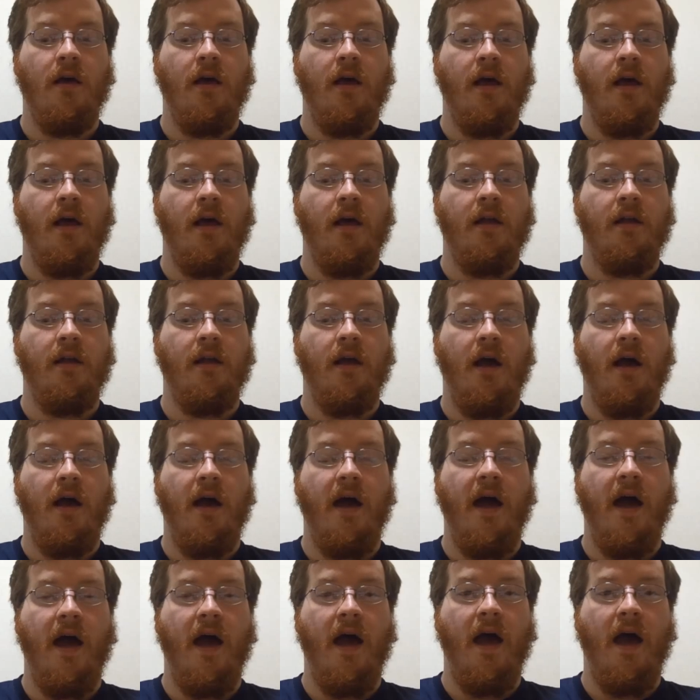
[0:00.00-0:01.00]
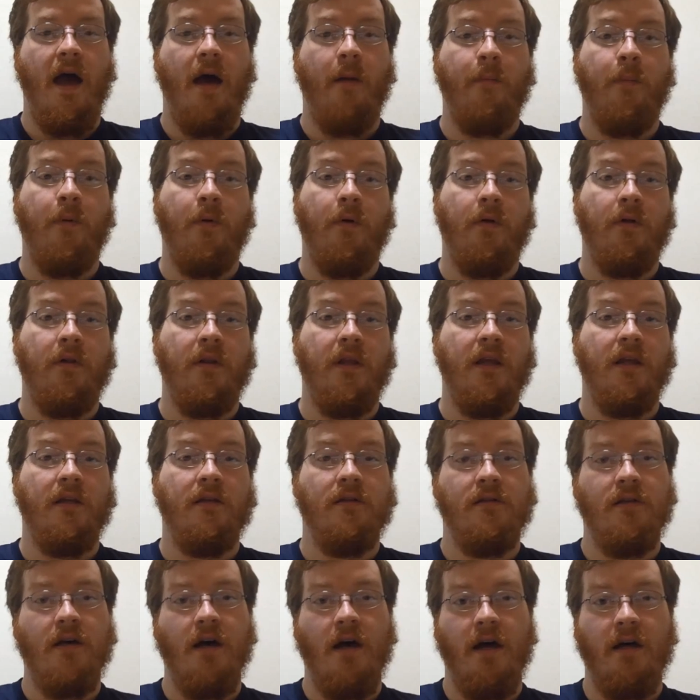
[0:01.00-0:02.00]
And apple
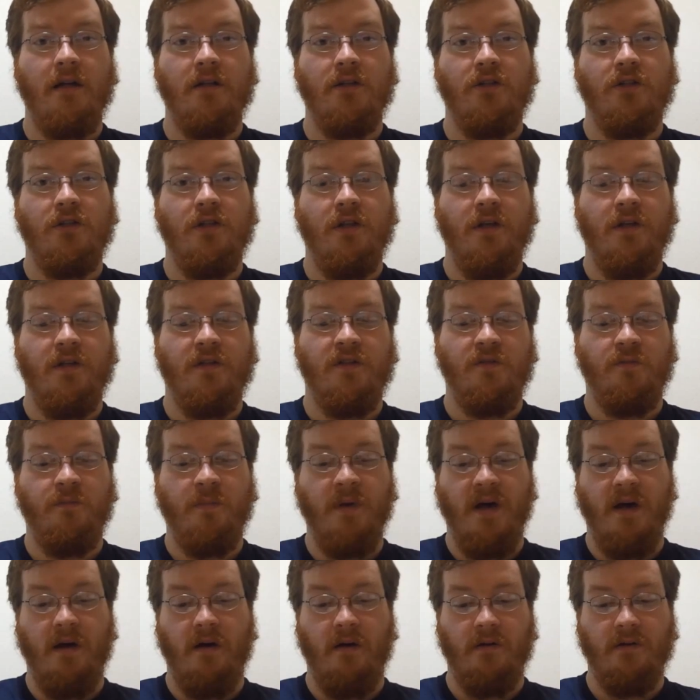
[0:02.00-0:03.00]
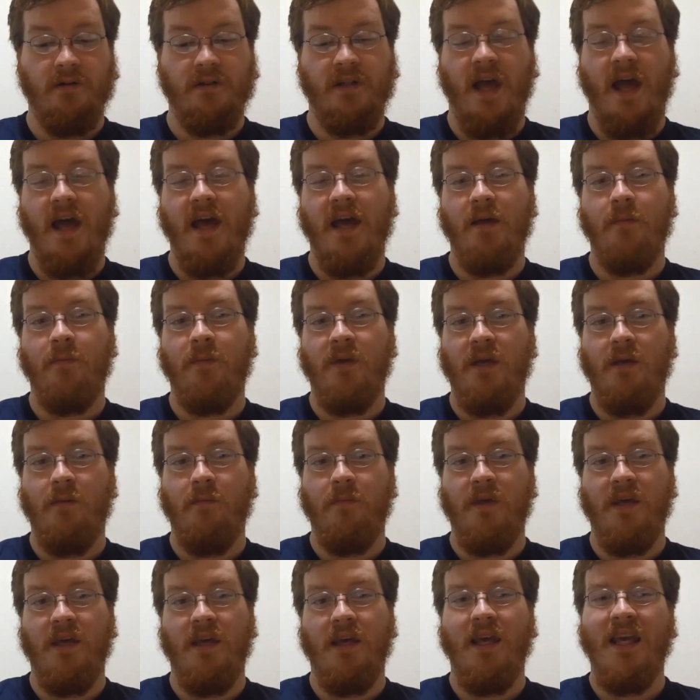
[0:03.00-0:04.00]
in Dutch is spelled
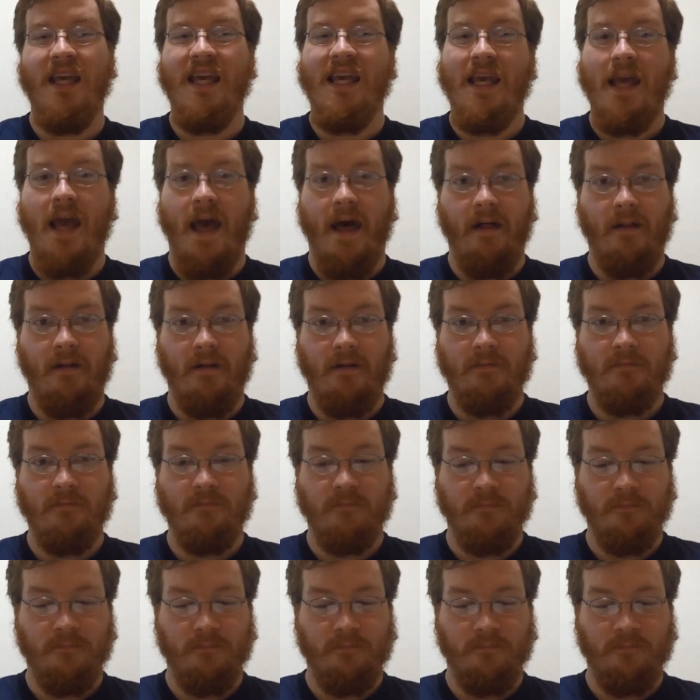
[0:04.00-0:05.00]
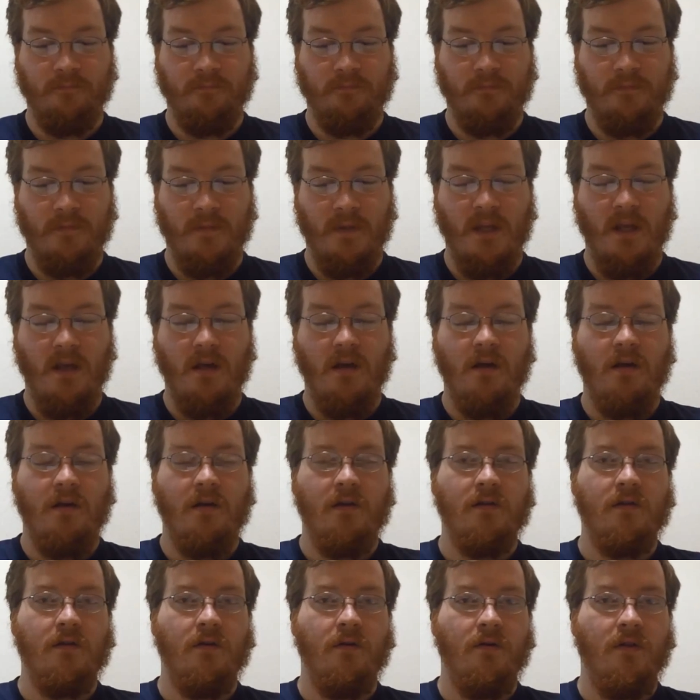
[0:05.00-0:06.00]
A-P-P-E-L.
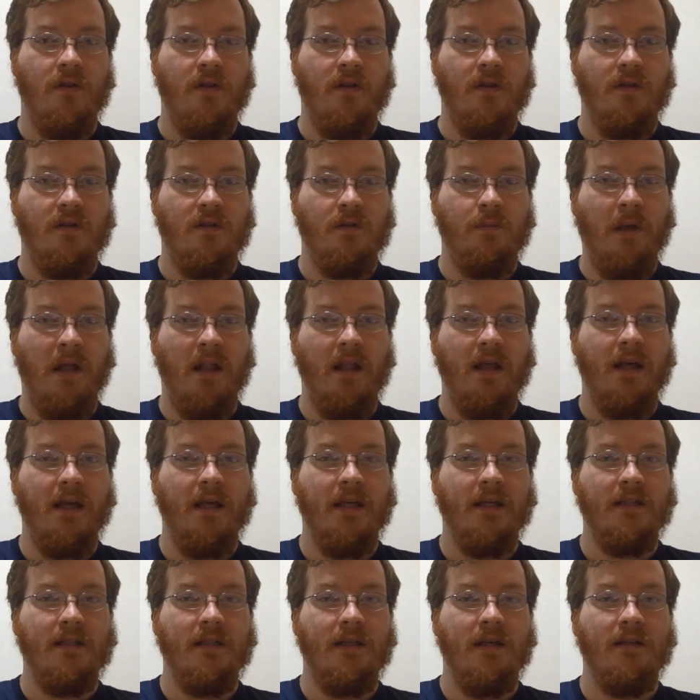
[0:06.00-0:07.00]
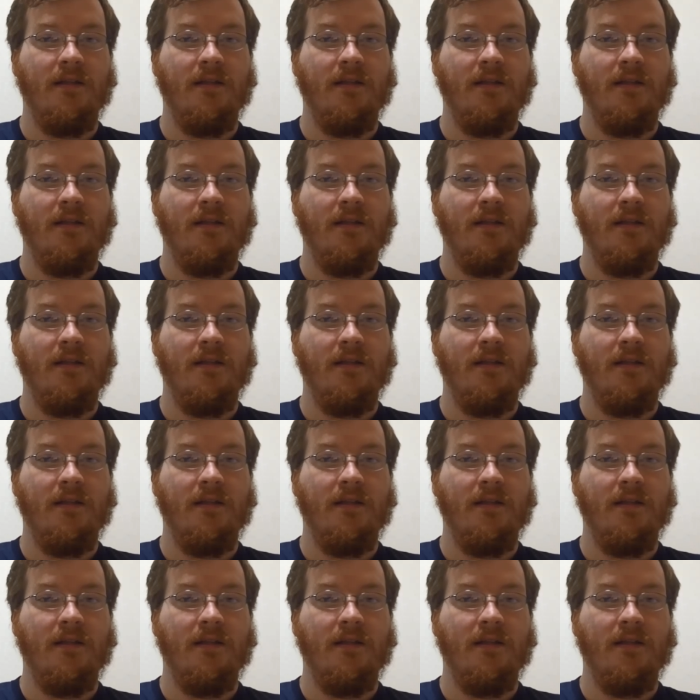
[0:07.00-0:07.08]
So the spelling is